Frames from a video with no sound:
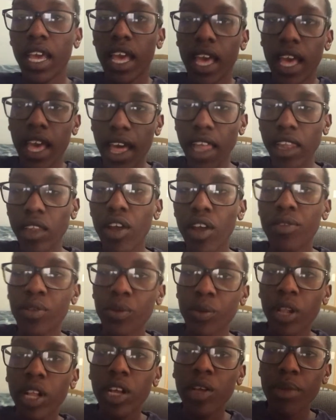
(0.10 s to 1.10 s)
Hello everyone,
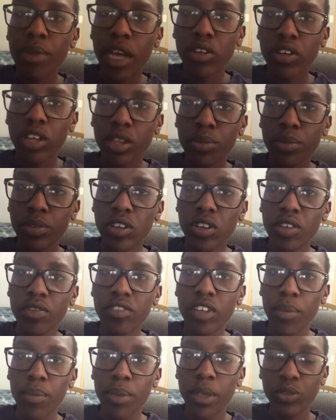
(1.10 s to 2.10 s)
welcome back to another episode of
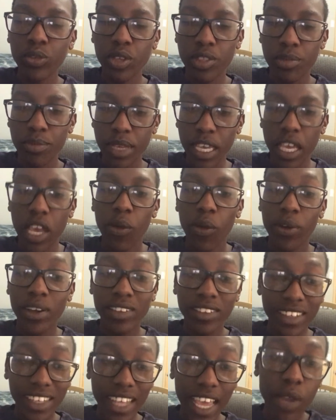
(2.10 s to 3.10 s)
Topics with me, where
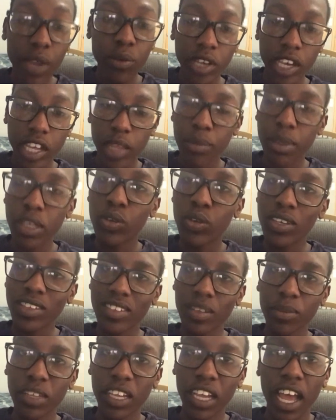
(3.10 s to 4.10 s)
today we're going to be doing
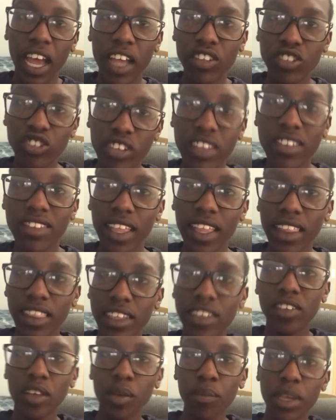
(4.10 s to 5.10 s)
something just a
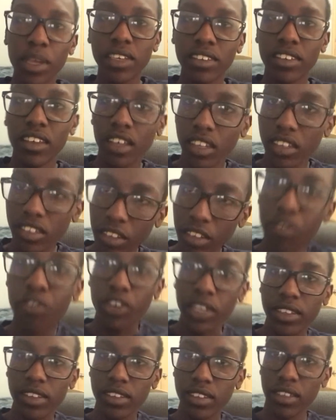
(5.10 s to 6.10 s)
little bit
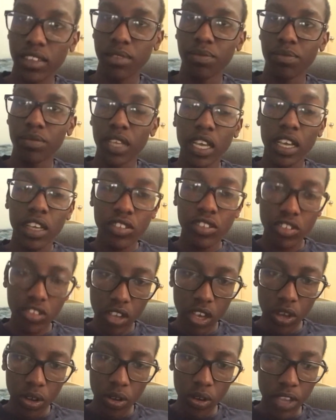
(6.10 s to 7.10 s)
different.
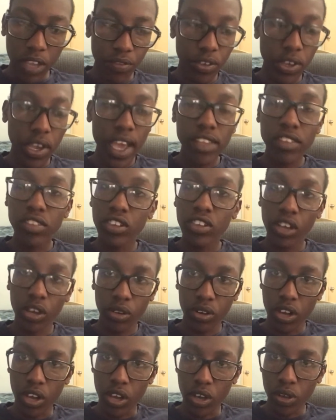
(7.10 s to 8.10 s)
So, if you guys don't
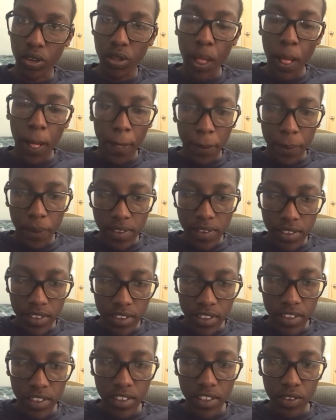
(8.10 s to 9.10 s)
know, this is the
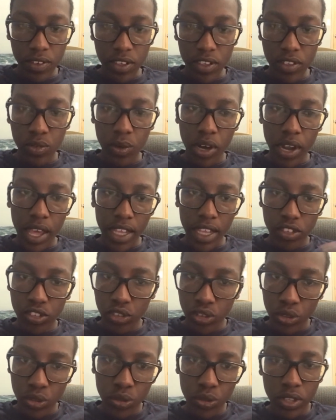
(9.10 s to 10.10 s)
series where I
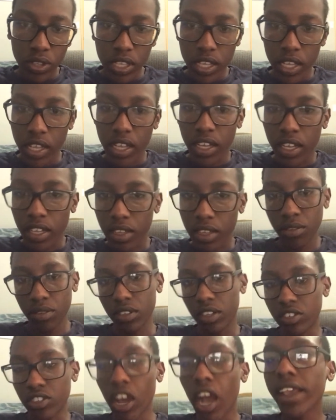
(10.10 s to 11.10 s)
do the
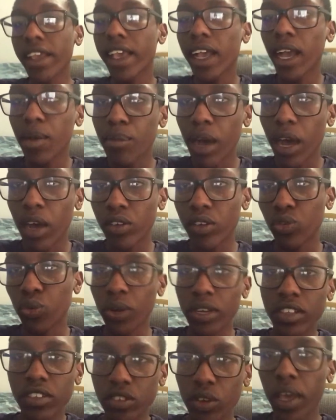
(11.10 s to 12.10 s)
talking about what
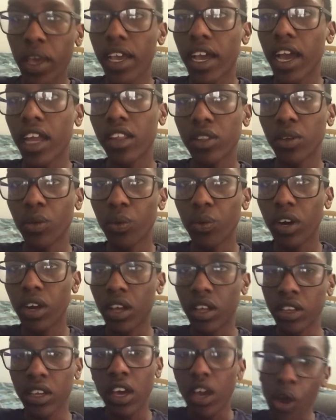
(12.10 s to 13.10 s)
is going on in the
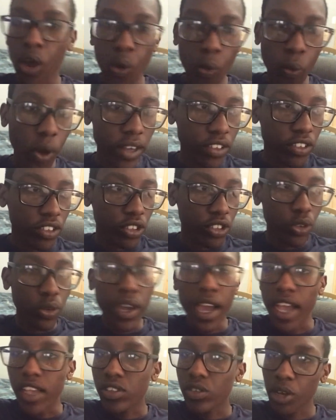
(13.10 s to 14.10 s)
world, what you
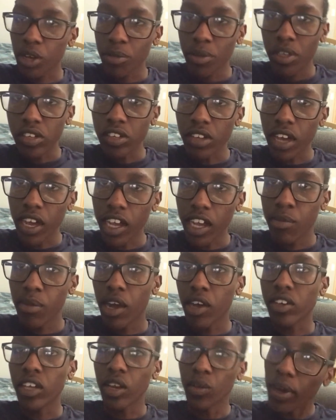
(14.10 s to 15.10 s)
guys want me to talk
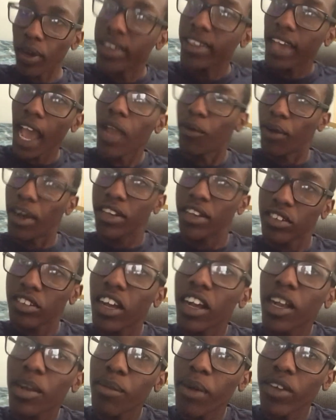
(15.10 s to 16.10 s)
about, and what I want to
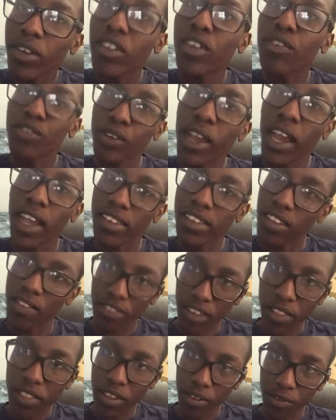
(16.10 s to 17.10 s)
talk about if you guys have
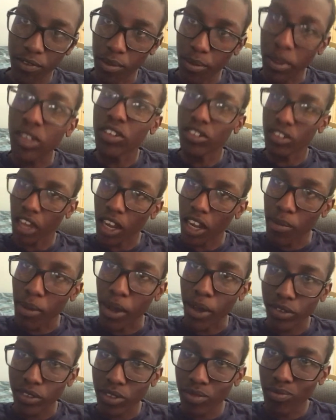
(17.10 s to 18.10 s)
nothing for me to talk
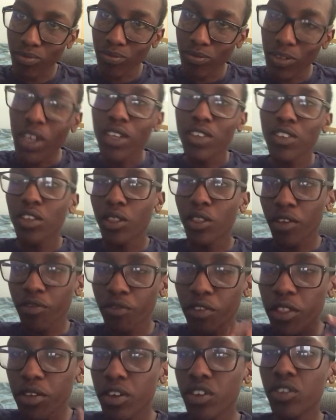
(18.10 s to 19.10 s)
about. So without
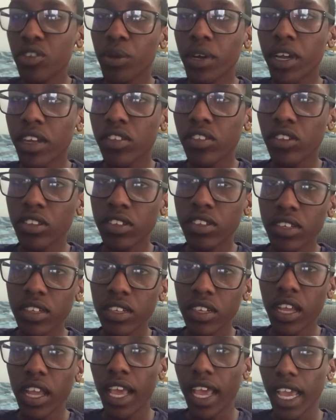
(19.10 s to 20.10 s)
further ado, we're going to start the
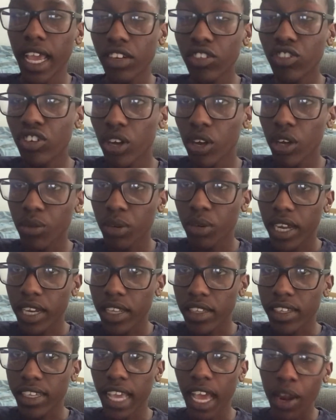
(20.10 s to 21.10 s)
intro and we're going to
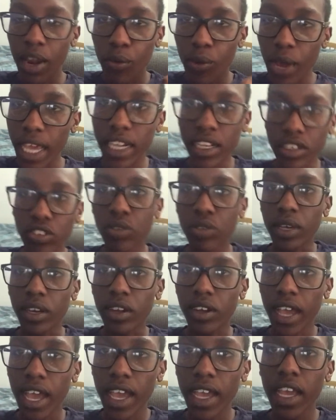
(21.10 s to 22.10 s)
get right into it,
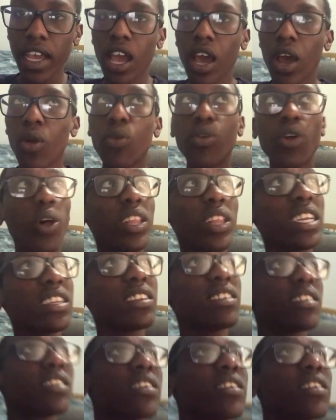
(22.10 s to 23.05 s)
okay? Roll it!